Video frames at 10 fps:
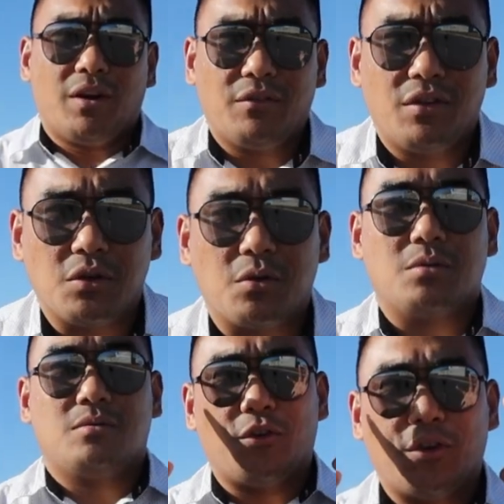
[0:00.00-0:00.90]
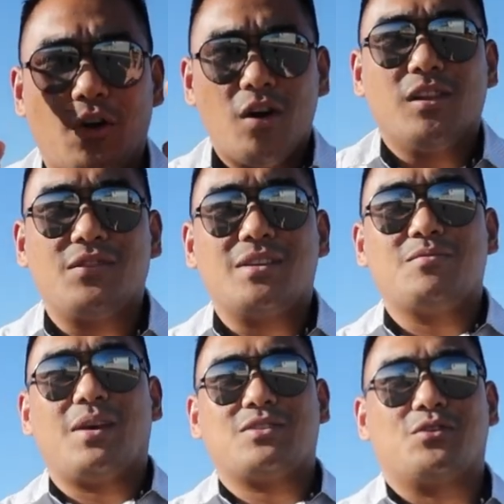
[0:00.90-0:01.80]
revenue for all of the
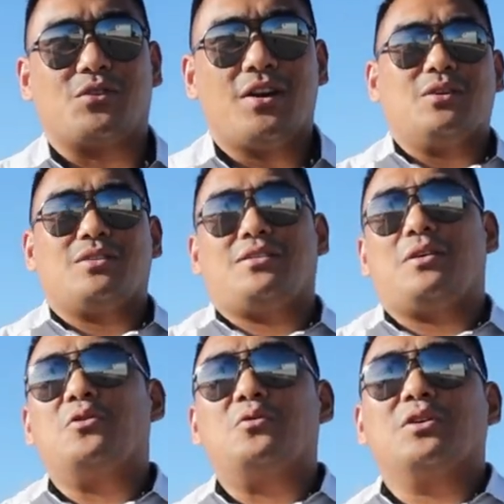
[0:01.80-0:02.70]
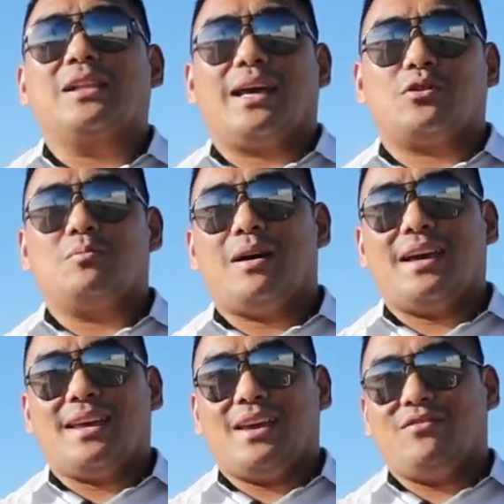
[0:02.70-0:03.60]
investors out there that who would like to
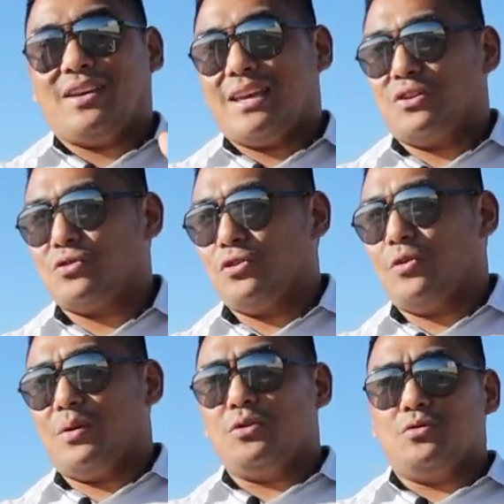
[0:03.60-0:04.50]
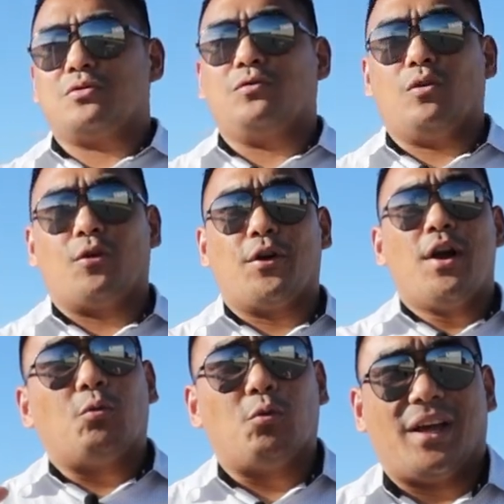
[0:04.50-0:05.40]
buy a vacation home and use for
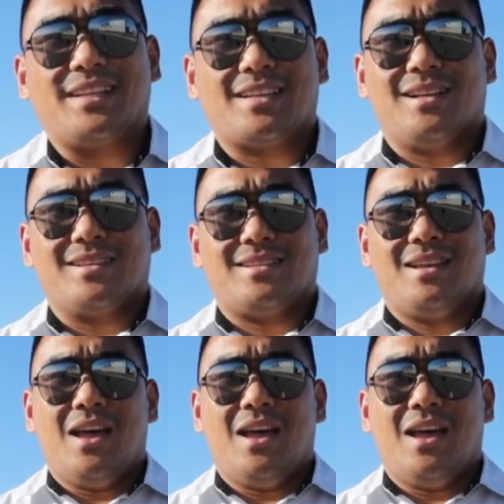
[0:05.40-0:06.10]
rentals.